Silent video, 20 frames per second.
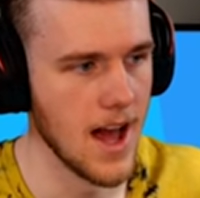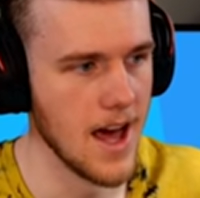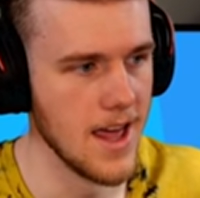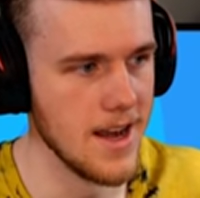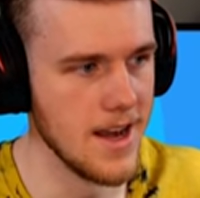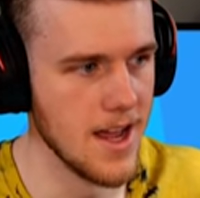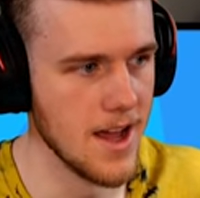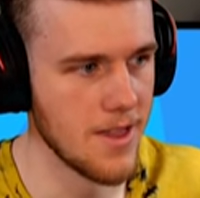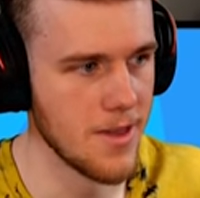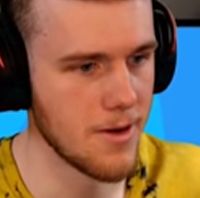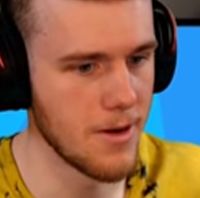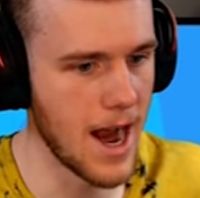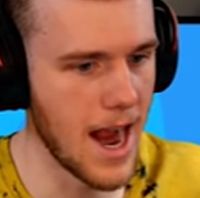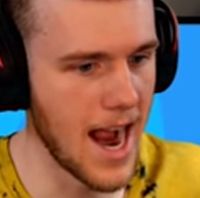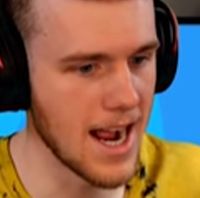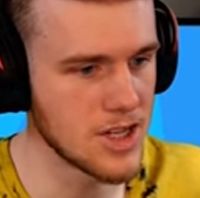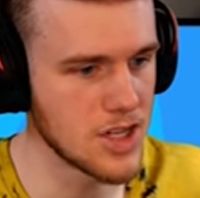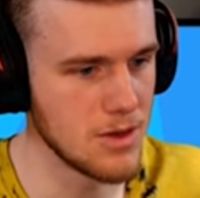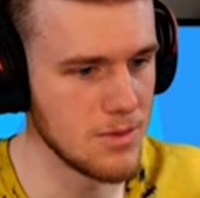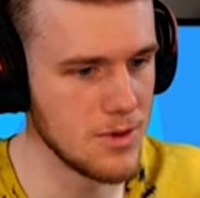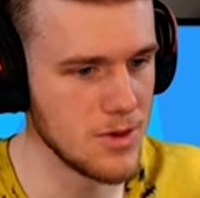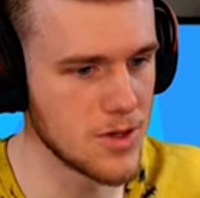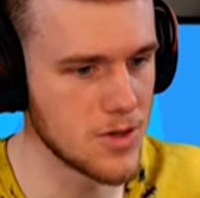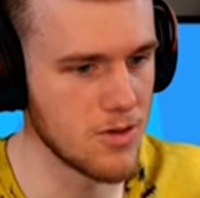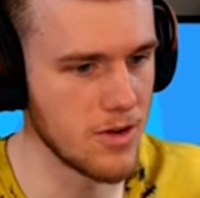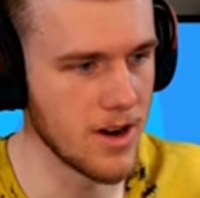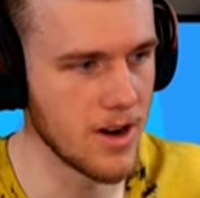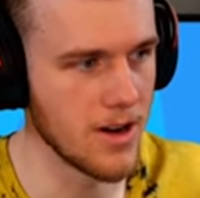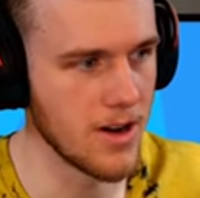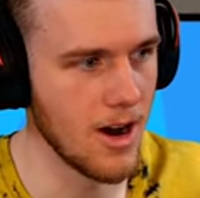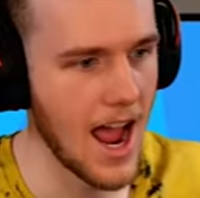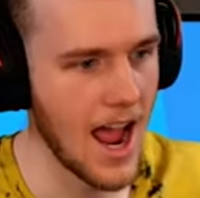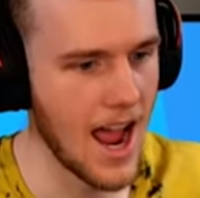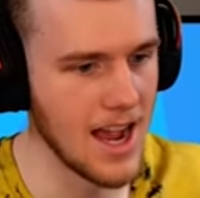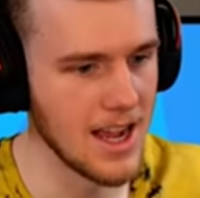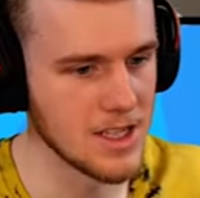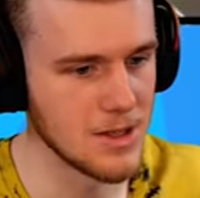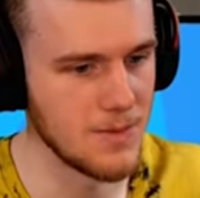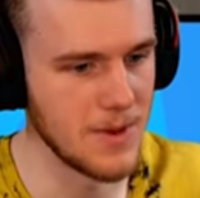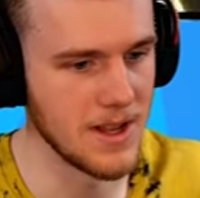Another attribute trigger
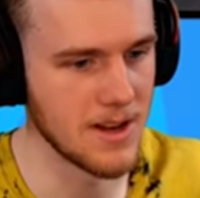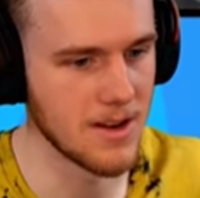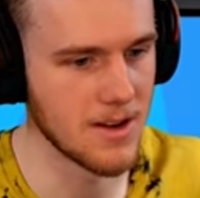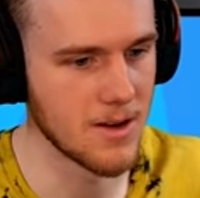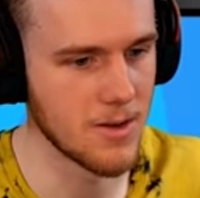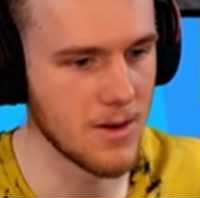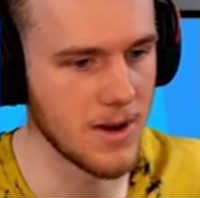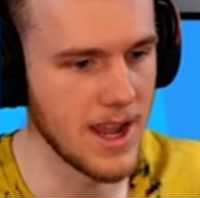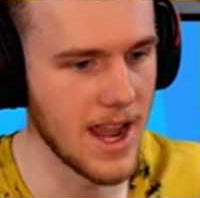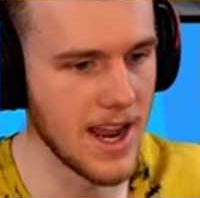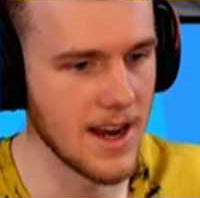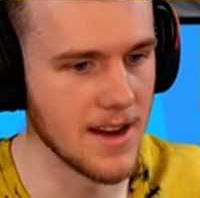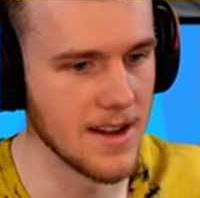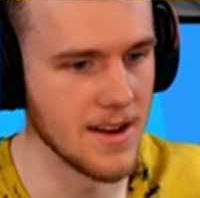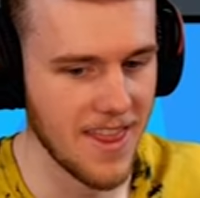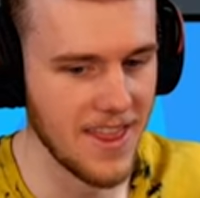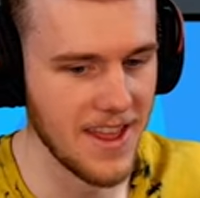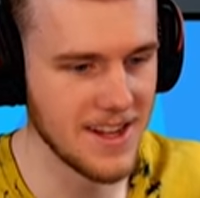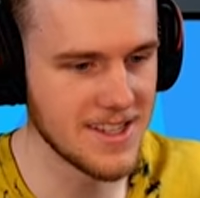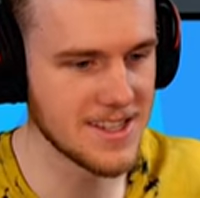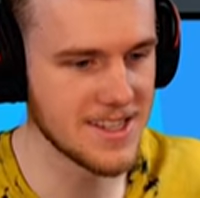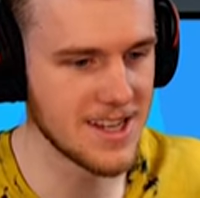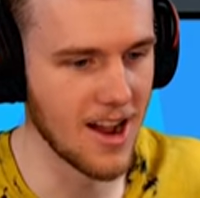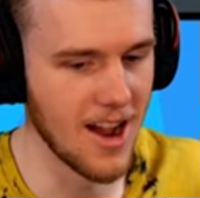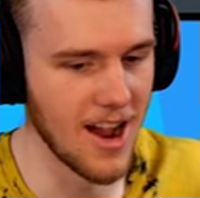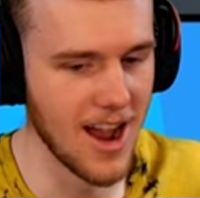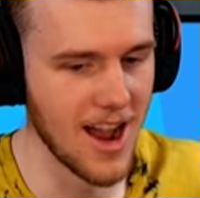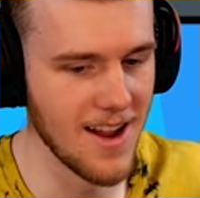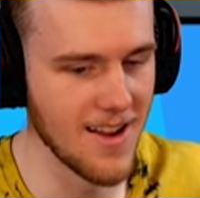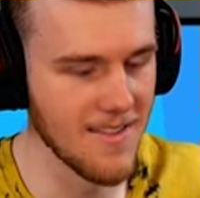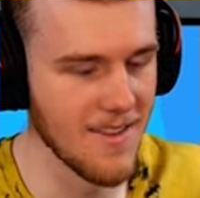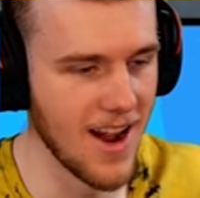has been created. This time,